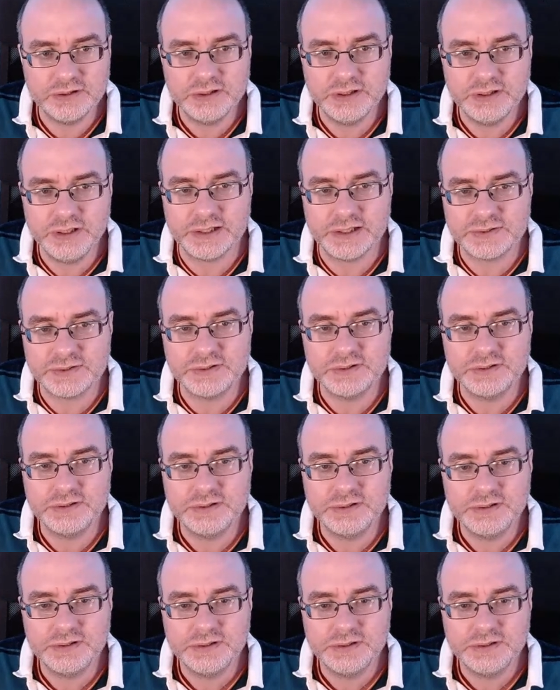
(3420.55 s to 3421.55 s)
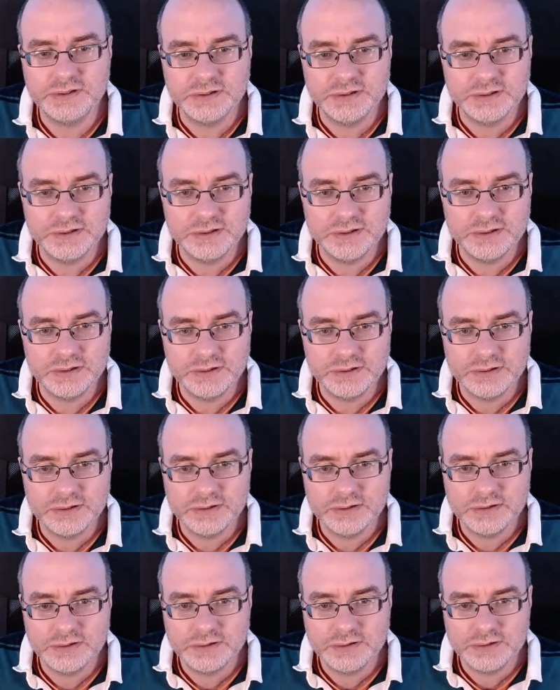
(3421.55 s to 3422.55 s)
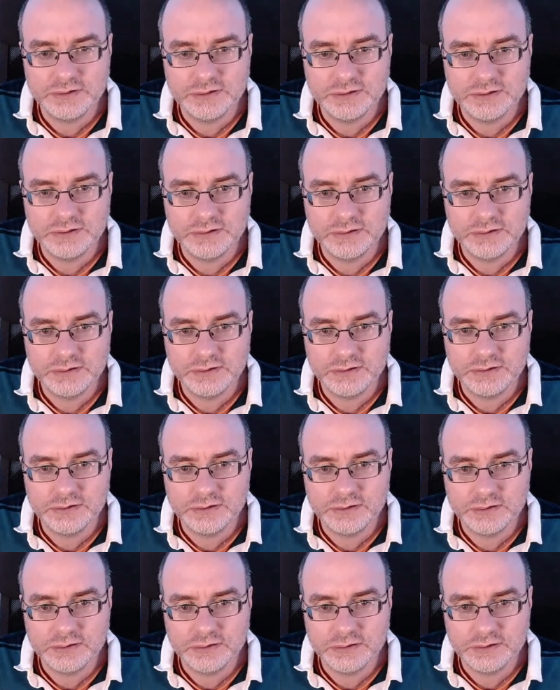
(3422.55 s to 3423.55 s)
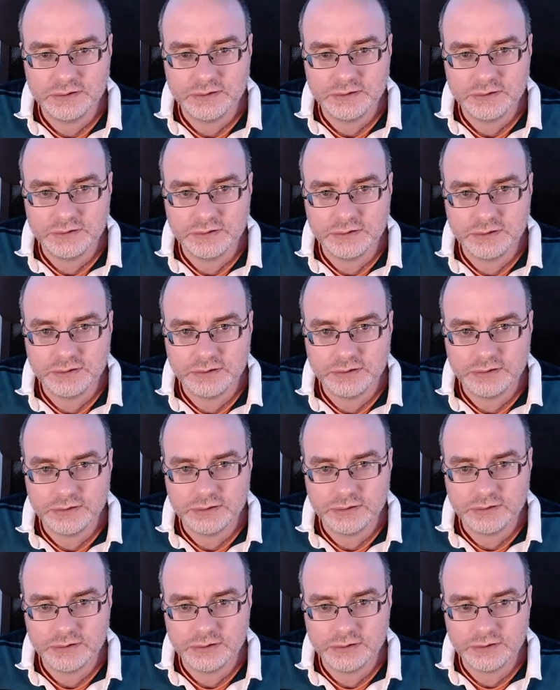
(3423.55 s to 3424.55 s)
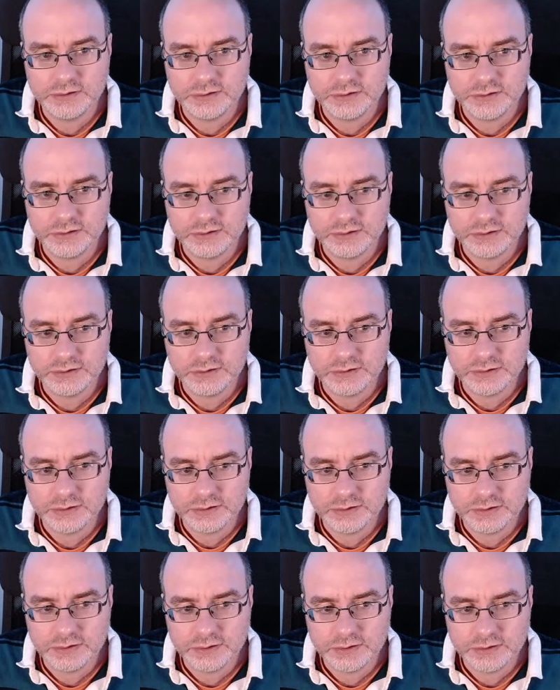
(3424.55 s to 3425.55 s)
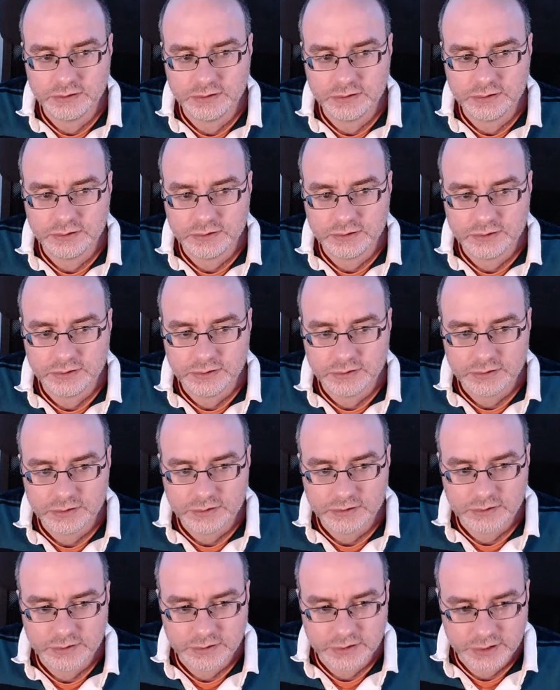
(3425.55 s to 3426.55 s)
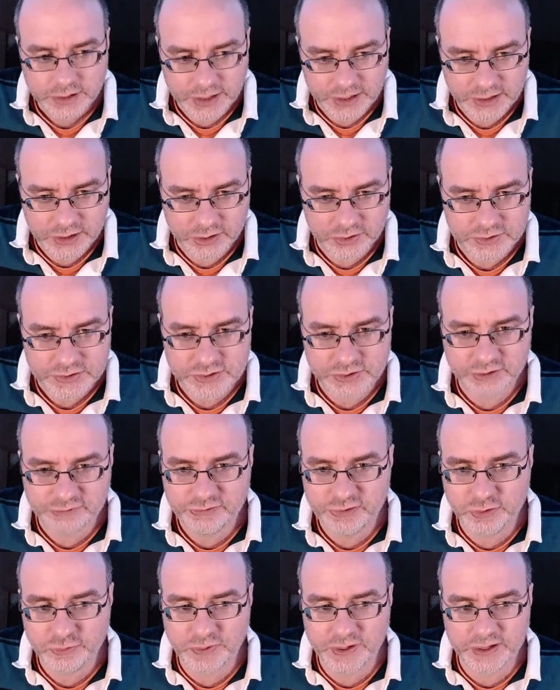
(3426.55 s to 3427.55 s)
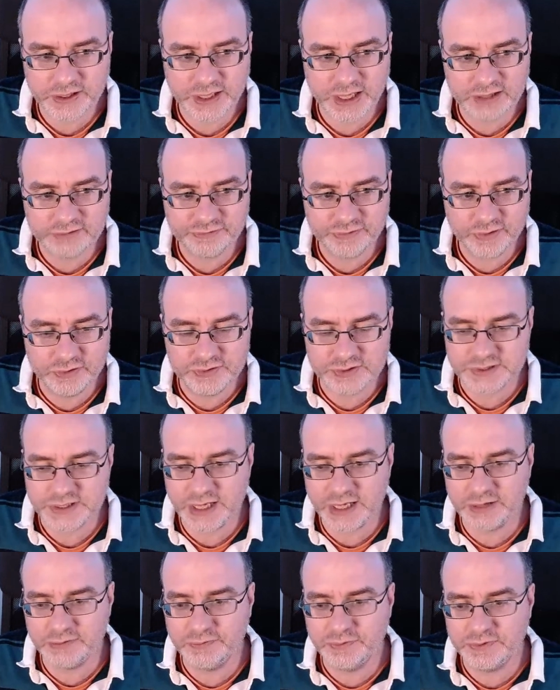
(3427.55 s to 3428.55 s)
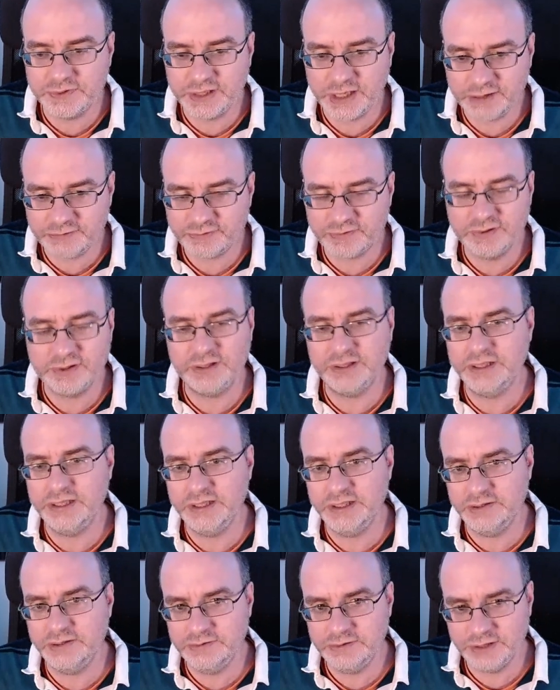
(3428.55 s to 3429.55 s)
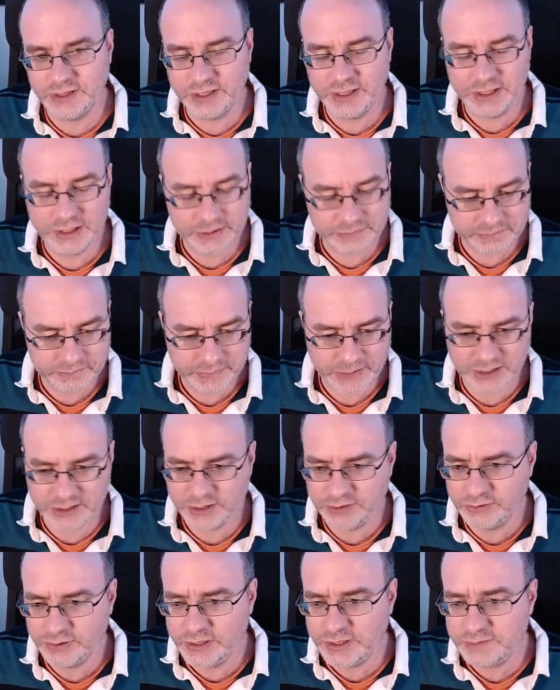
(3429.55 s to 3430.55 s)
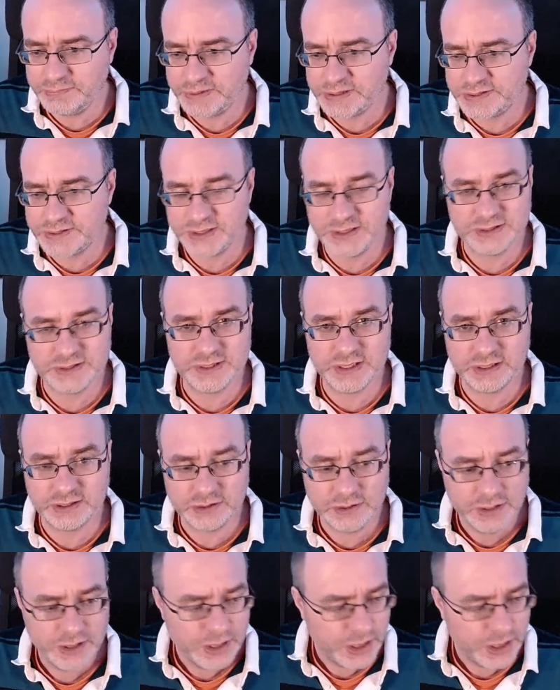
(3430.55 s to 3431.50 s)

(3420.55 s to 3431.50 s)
Yes. Talk into the microphone, just like that. There you go. So if you're wearing headphones, that will definitely make you a little bit seasick.